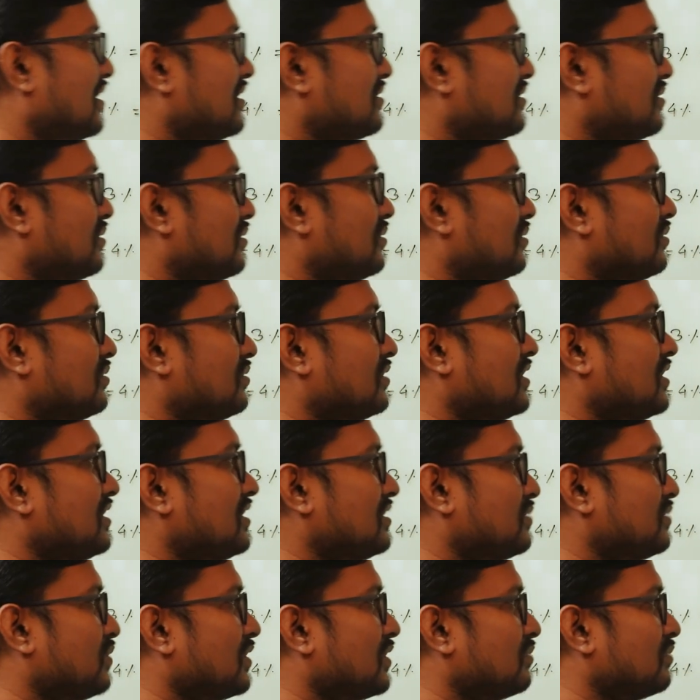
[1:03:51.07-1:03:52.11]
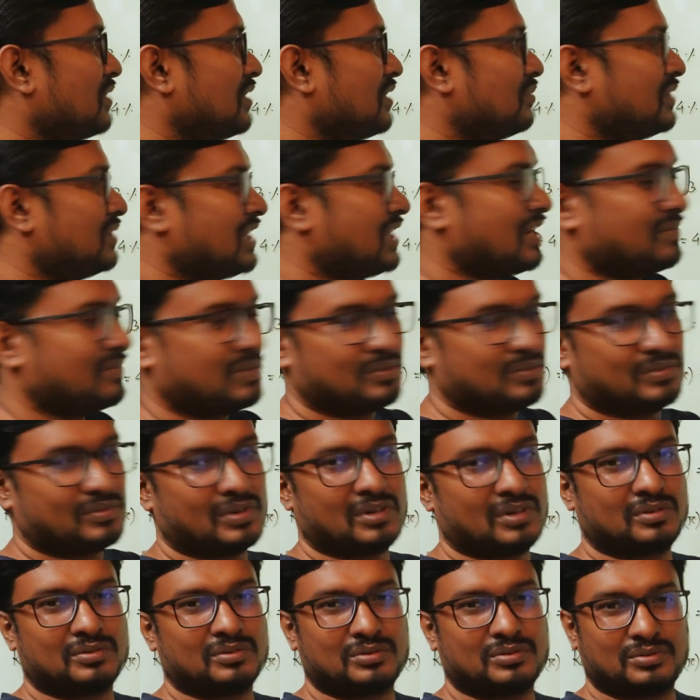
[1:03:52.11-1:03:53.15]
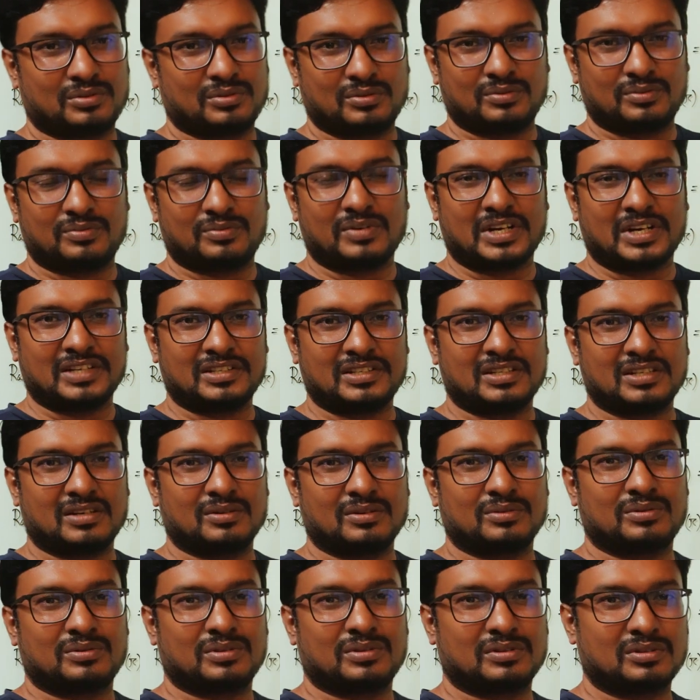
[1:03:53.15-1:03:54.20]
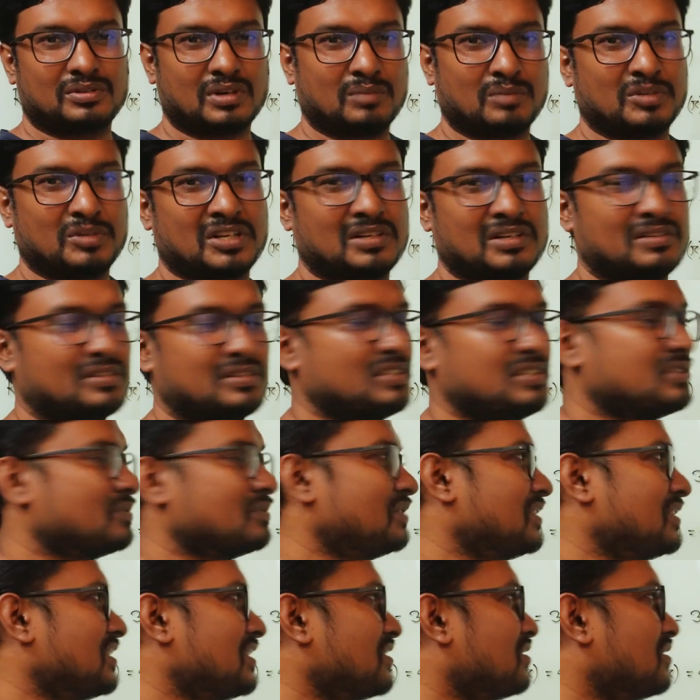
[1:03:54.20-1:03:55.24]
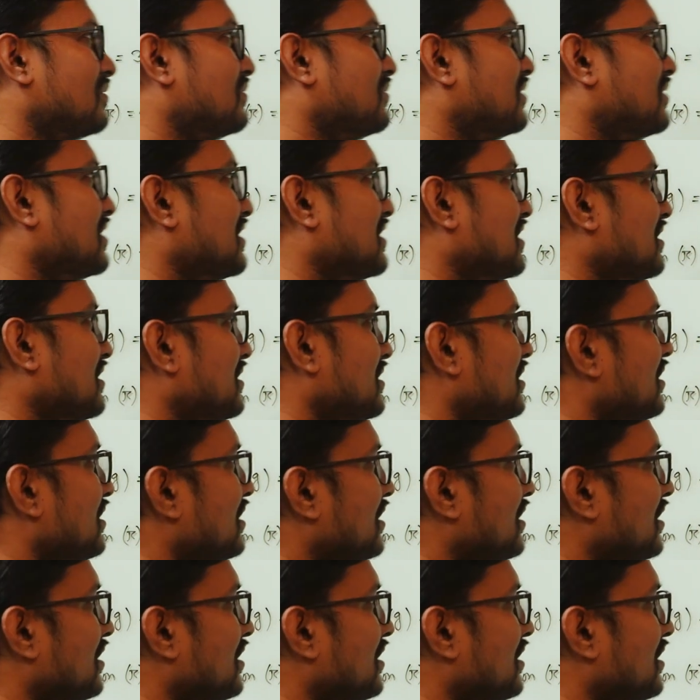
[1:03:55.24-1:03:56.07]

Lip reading: So this formula we have to follow to find out nominal risk-free rate of return.